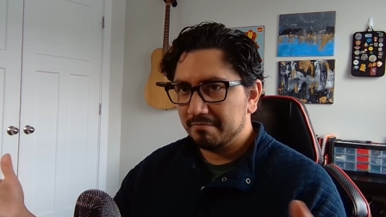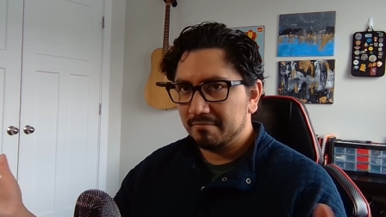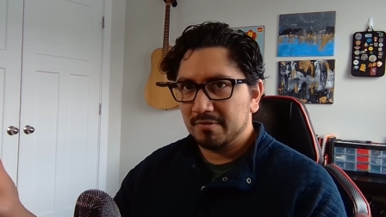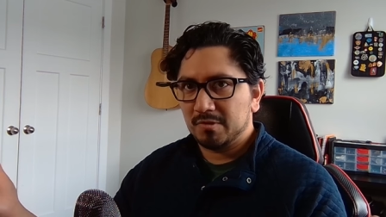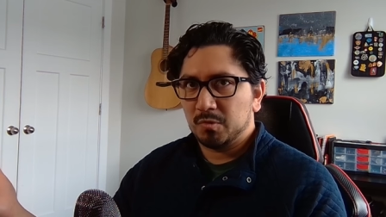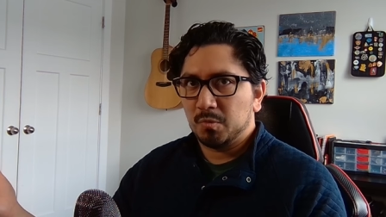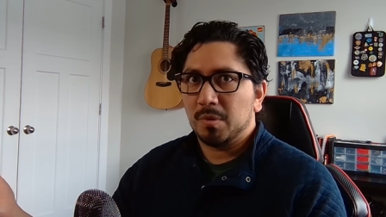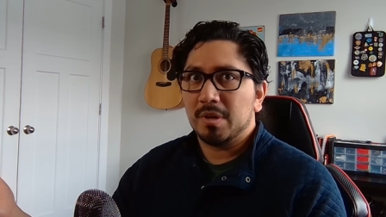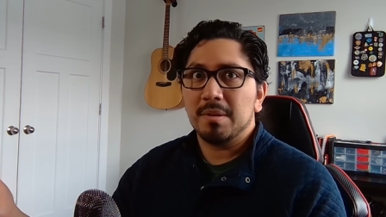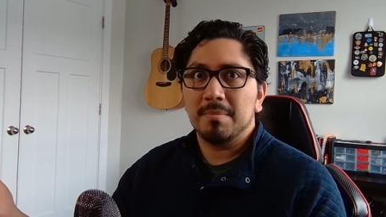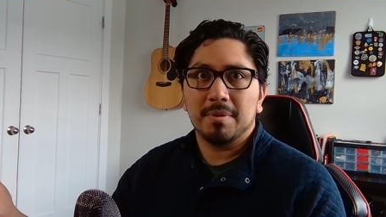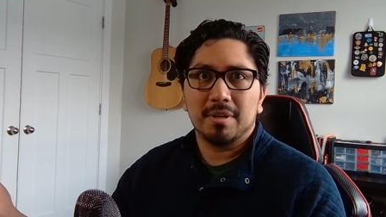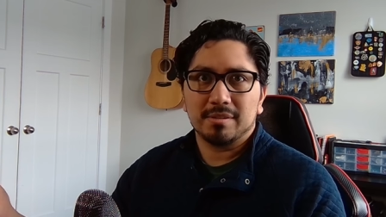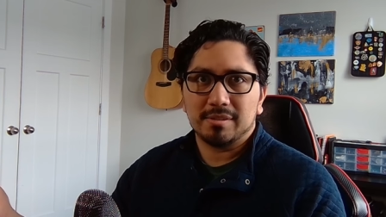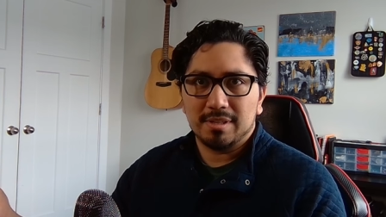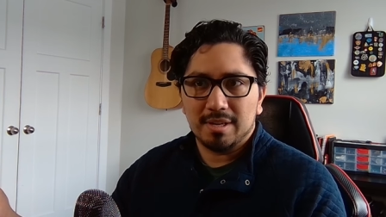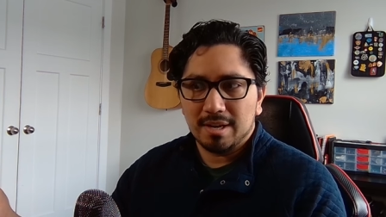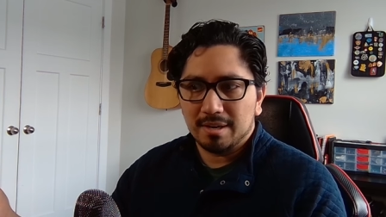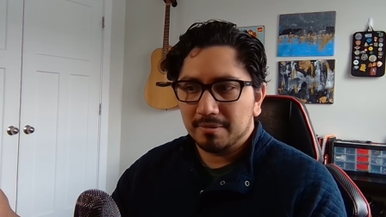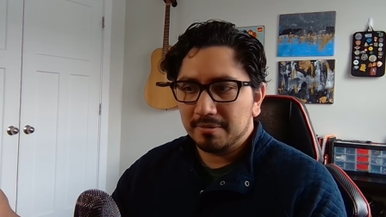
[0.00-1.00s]
20 bucks
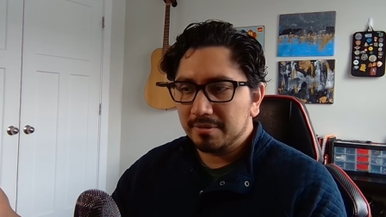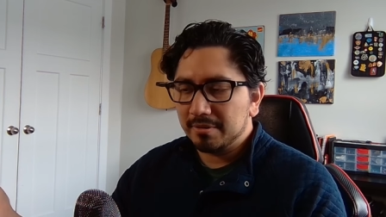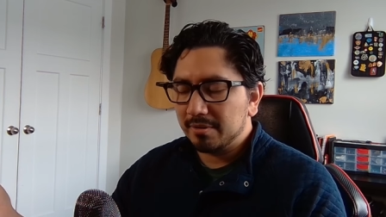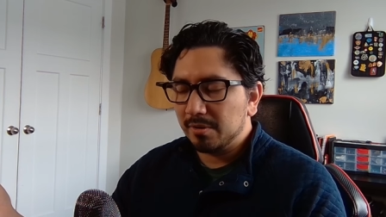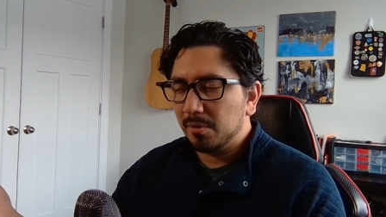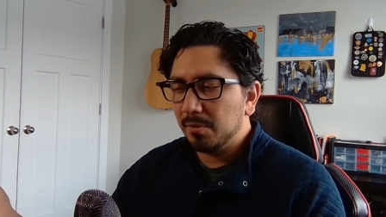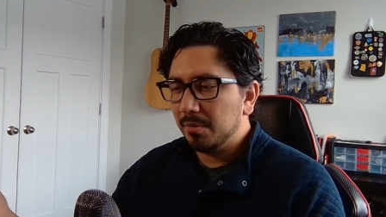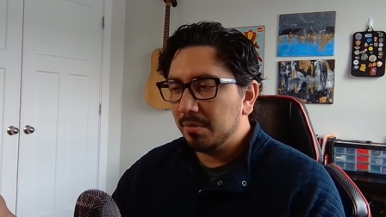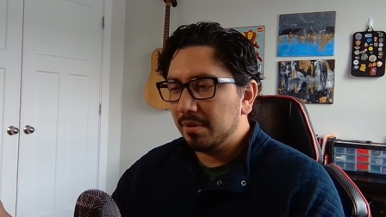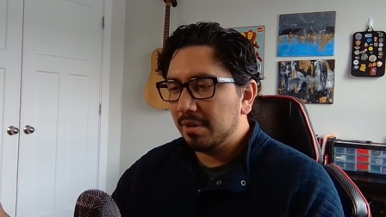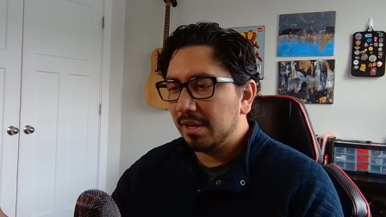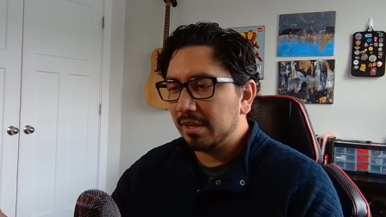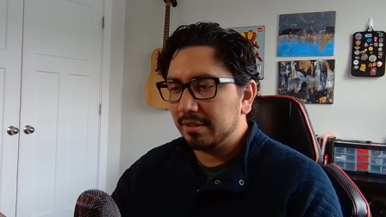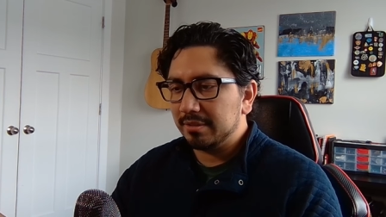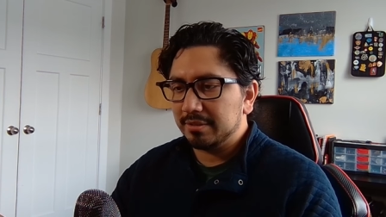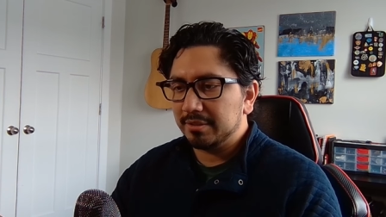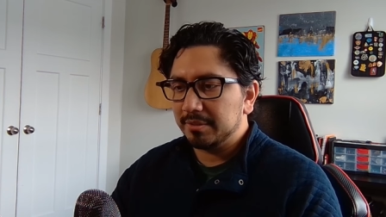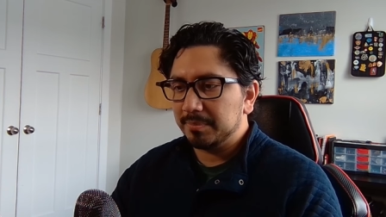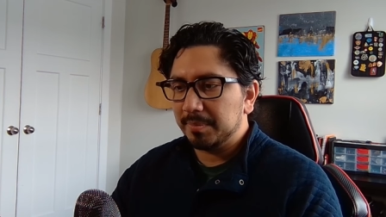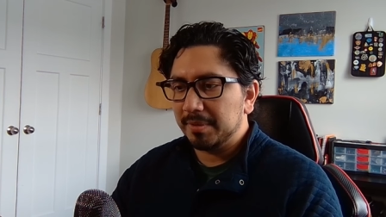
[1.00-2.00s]
an hour, or I could
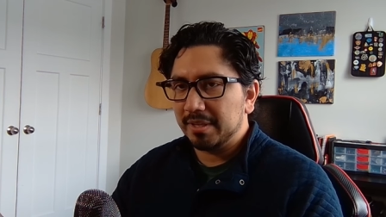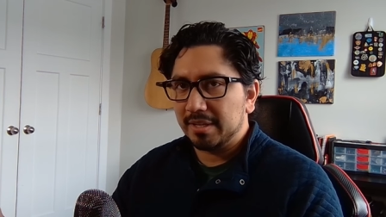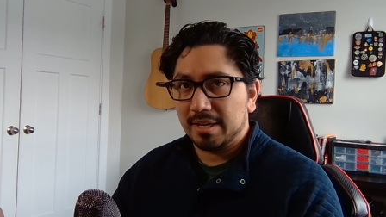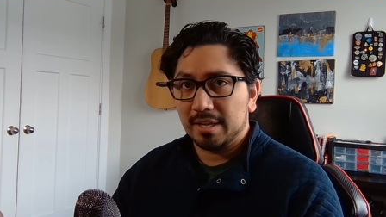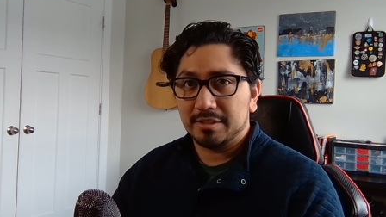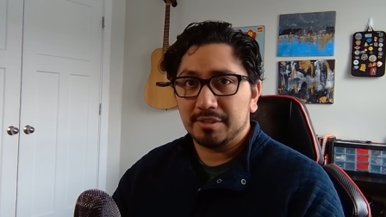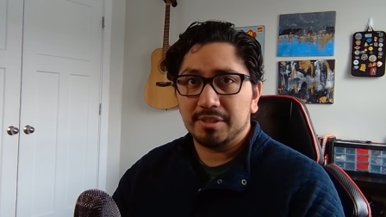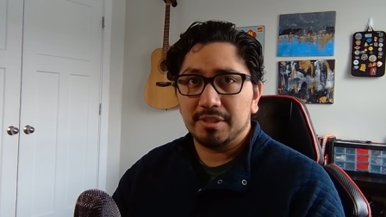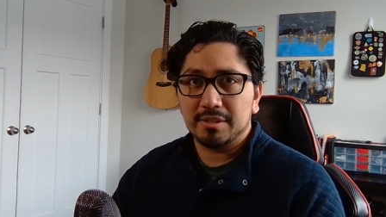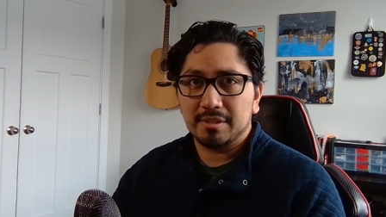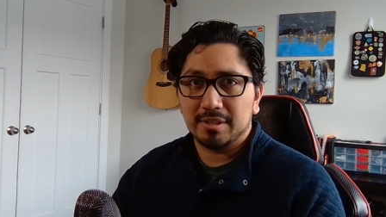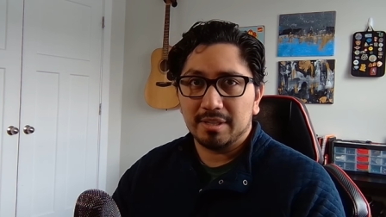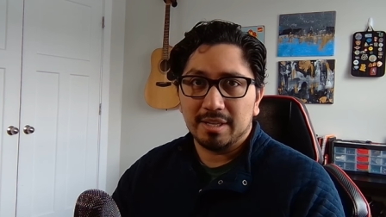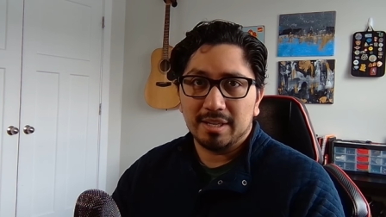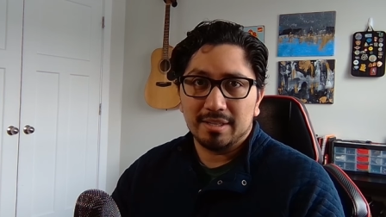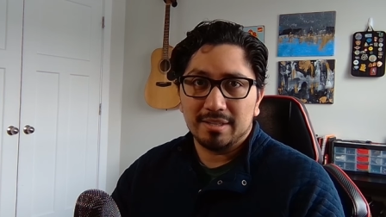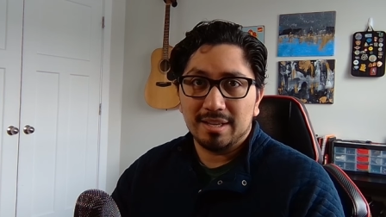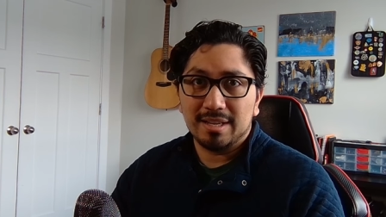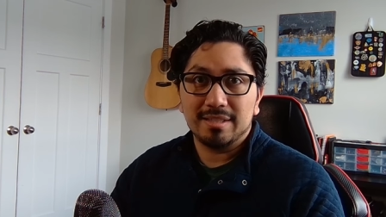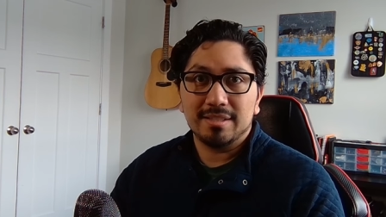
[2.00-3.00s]
just be a cashier and
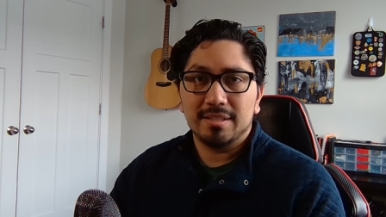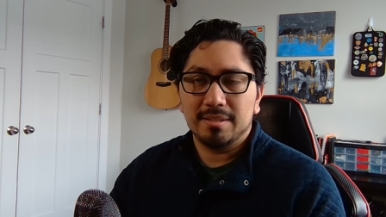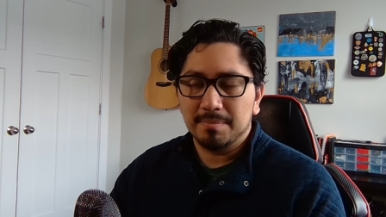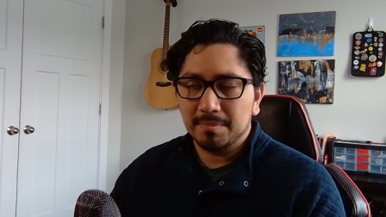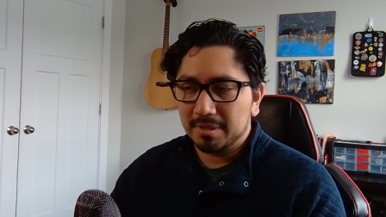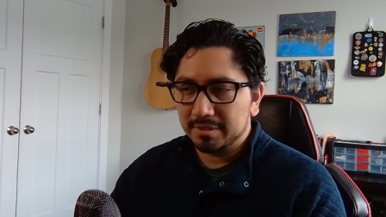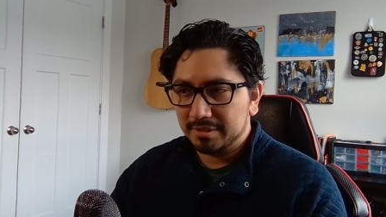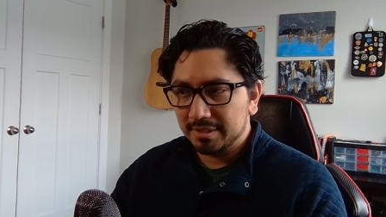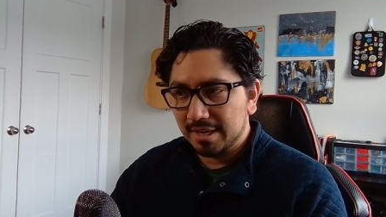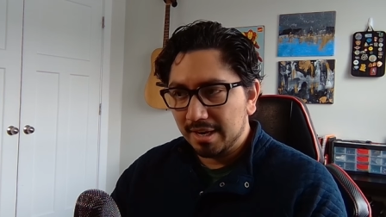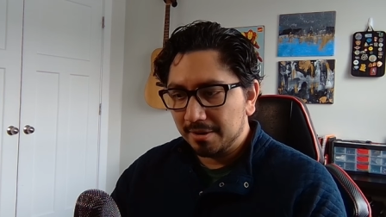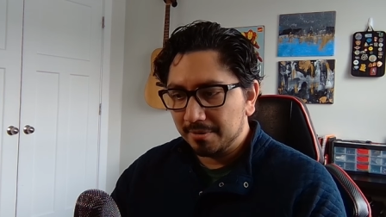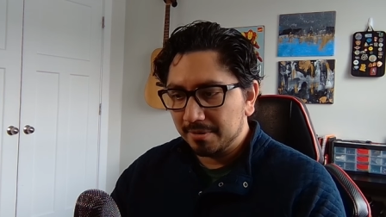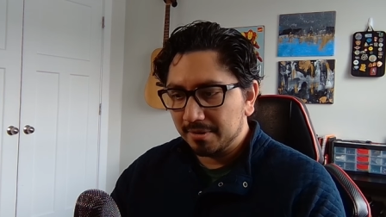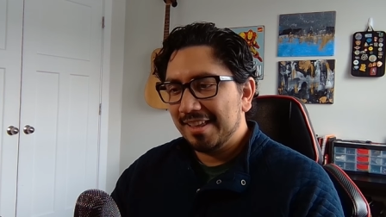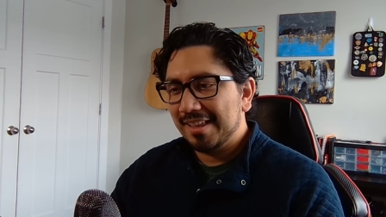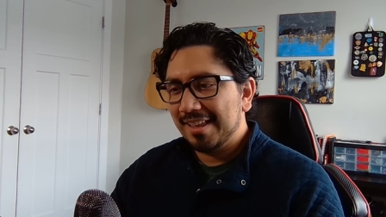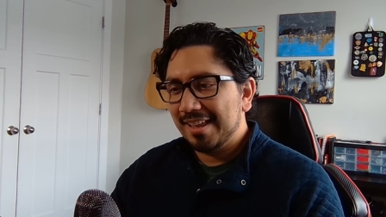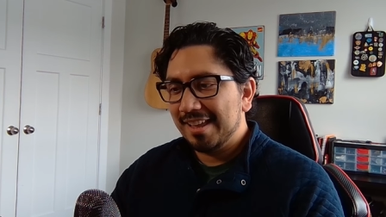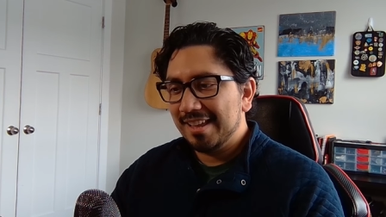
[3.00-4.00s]
get 19 bucks an hour
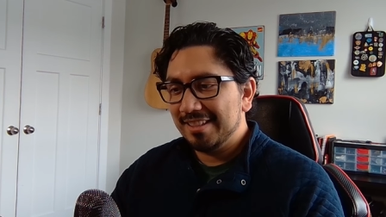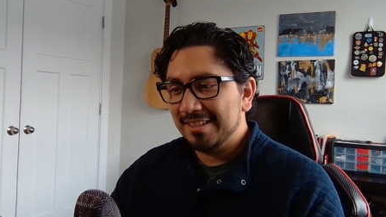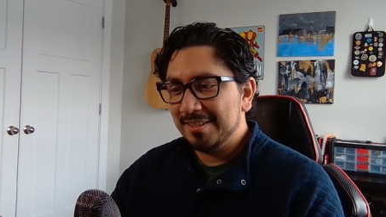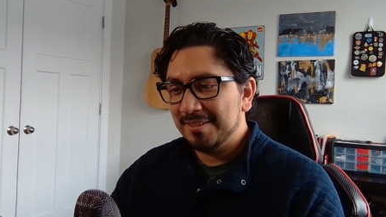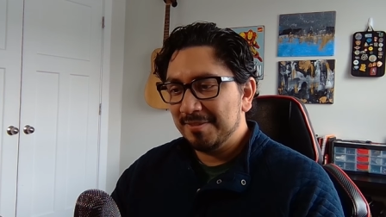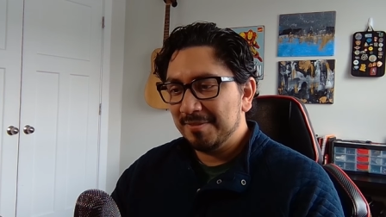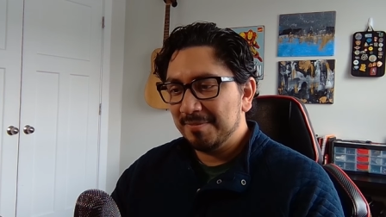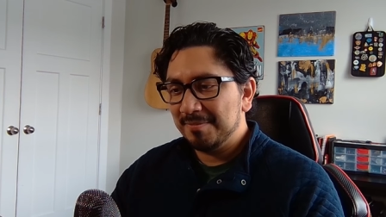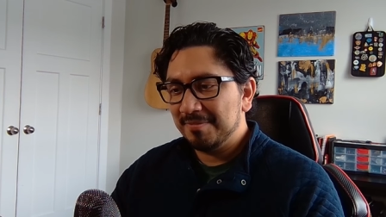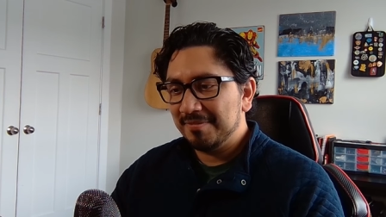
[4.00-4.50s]
and